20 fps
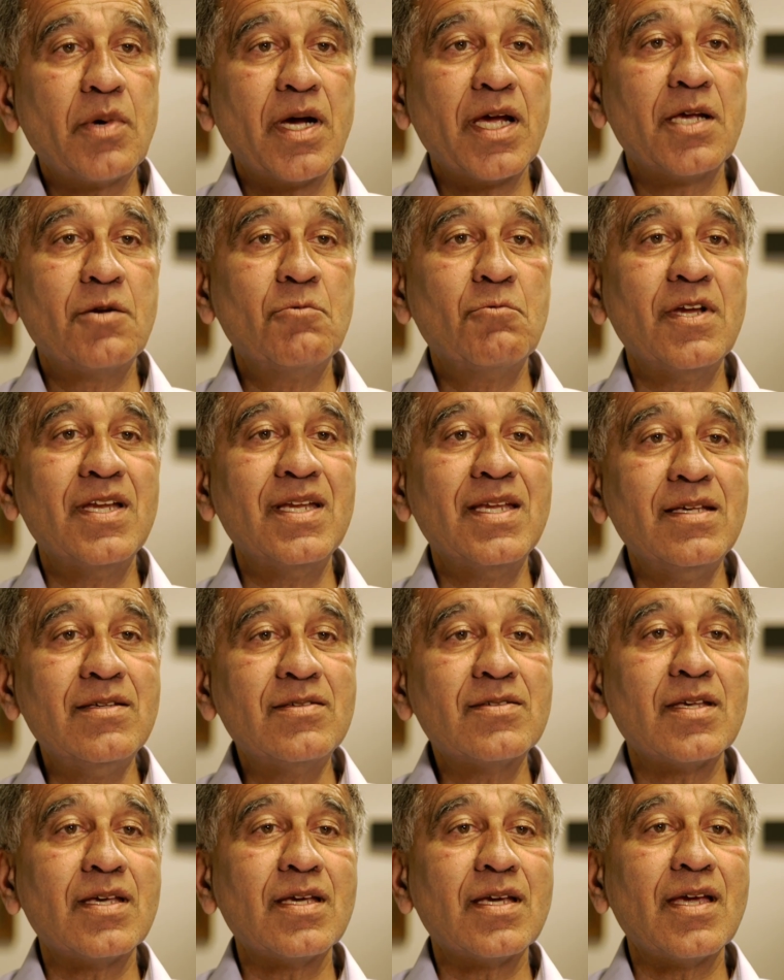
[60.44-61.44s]
by
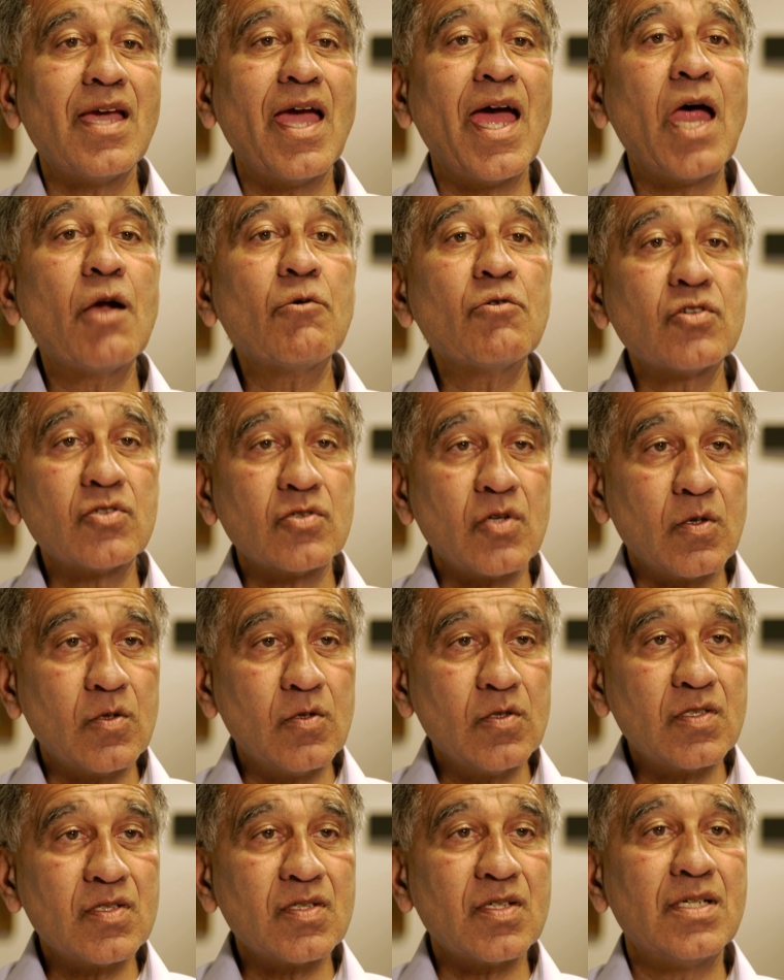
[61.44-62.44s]
releasing
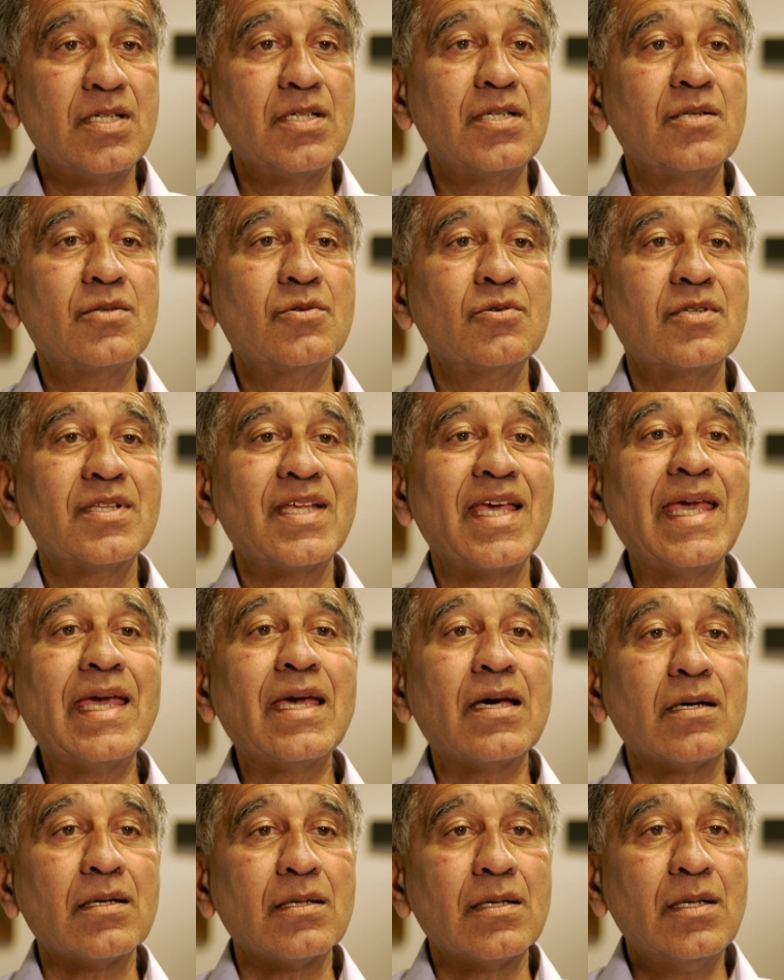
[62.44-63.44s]
aerosols into
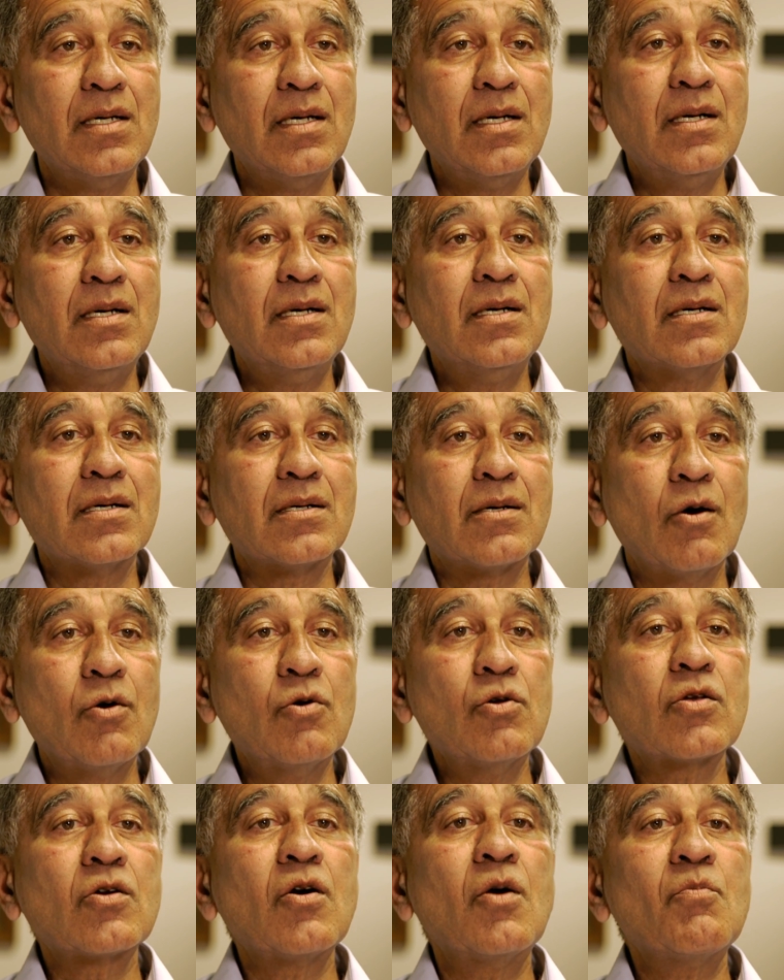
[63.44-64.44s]
the air.
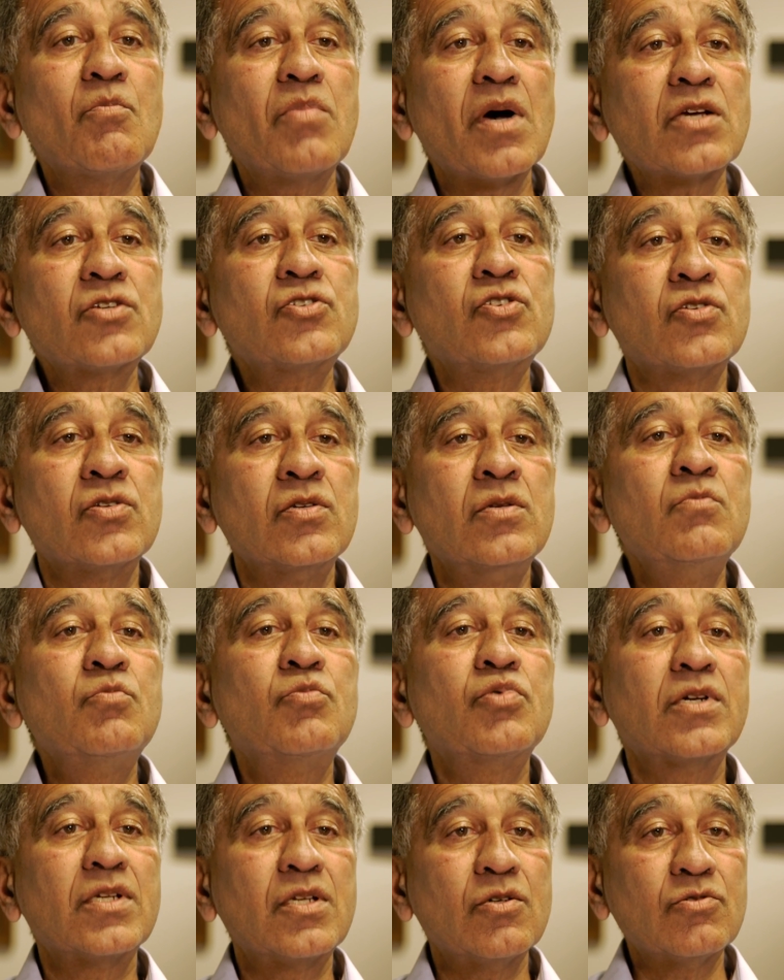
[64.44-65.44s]
Coal combustion
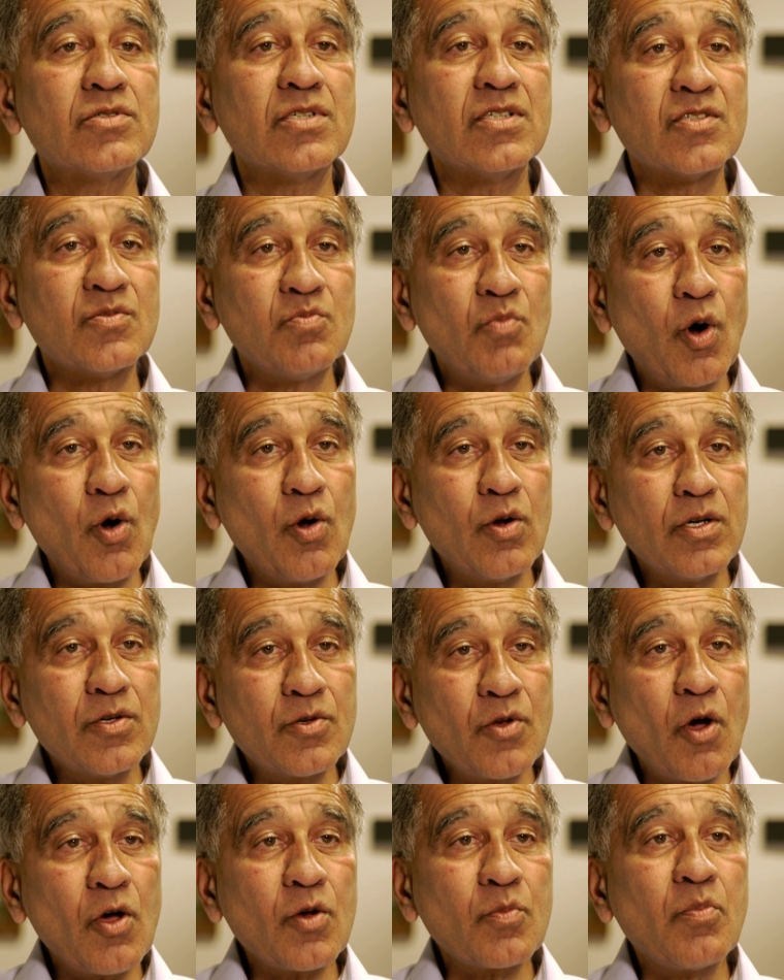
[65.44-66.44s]
produces small
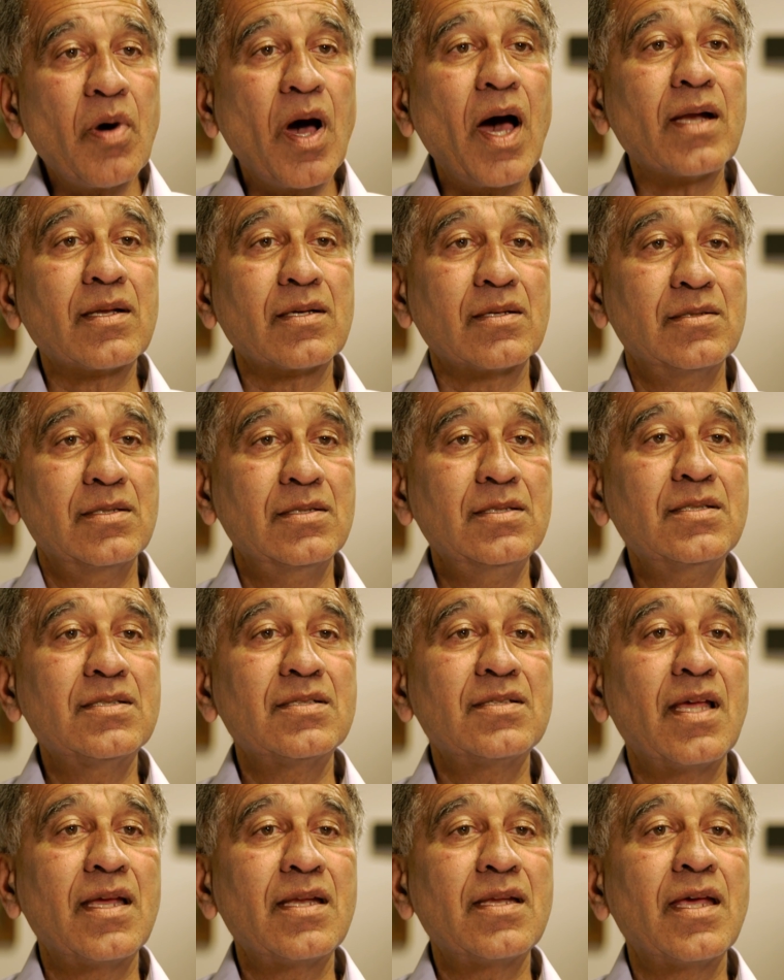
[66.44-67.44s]
dirt
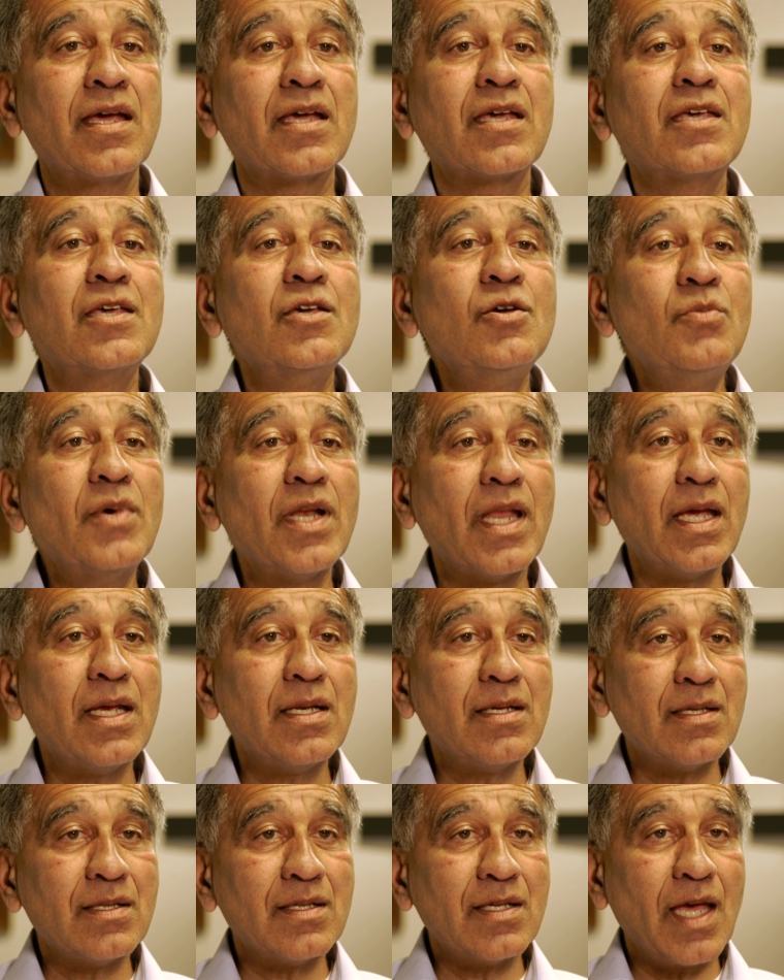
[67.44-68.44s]
particles that
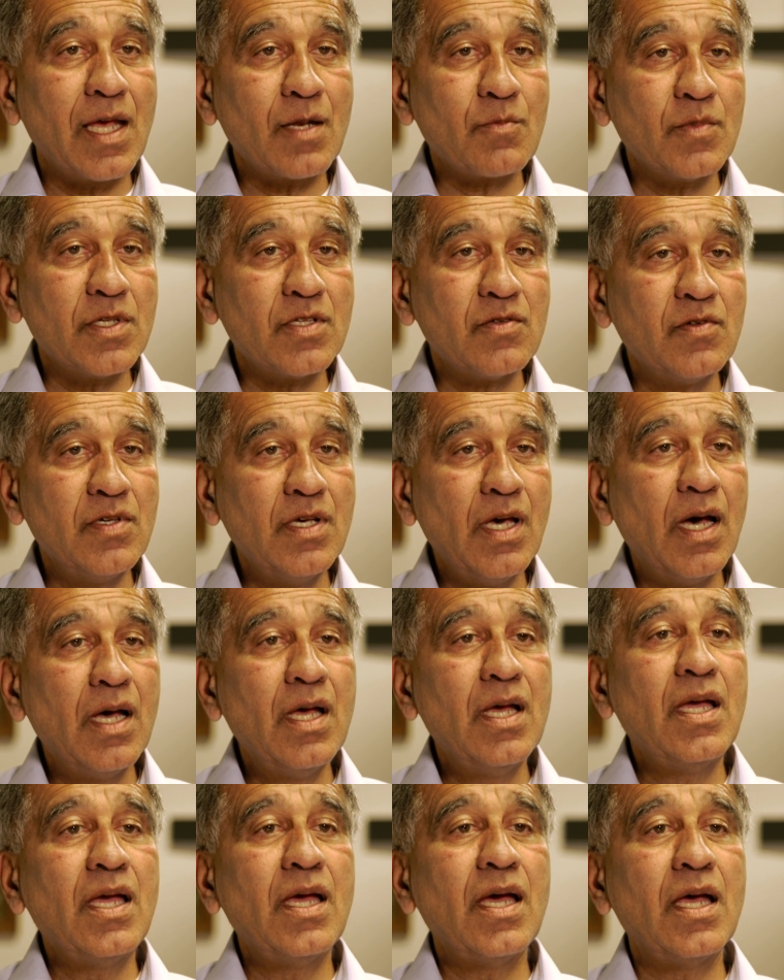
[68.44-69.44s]
accumulate in the atmosphere
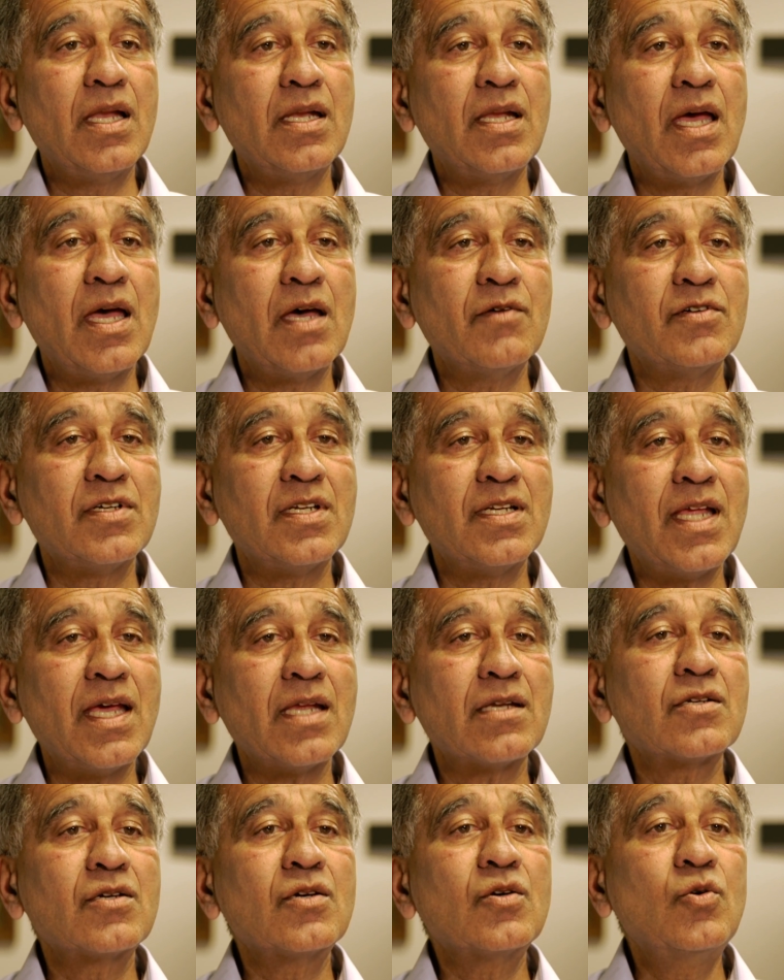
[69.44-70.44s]
and have a
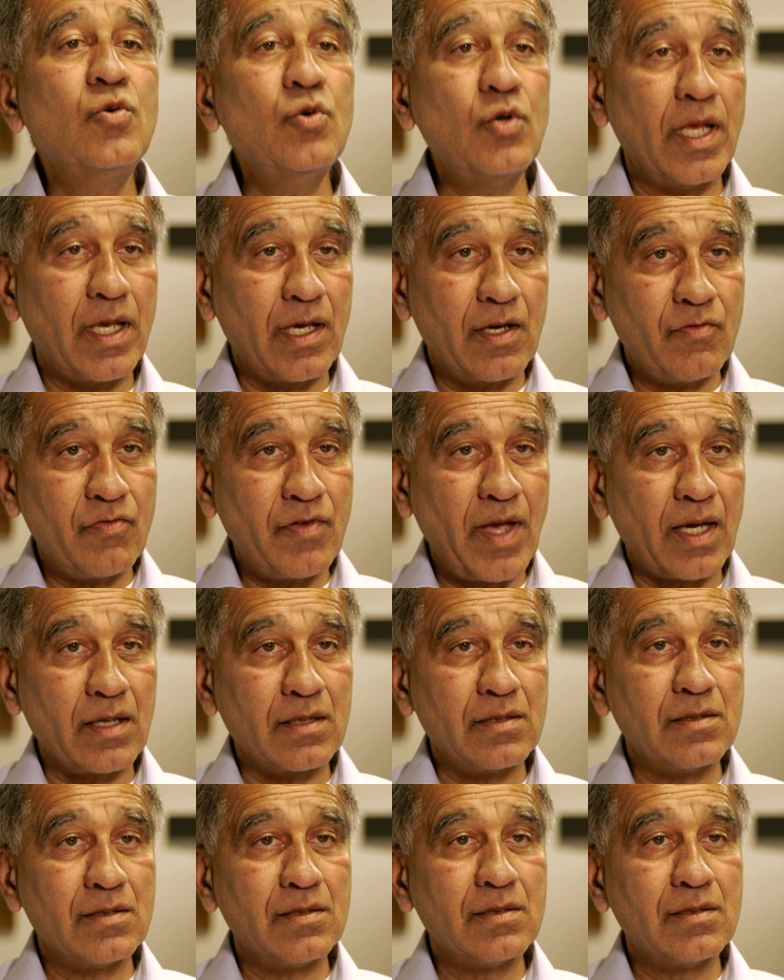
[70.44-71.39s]
net cooling effect.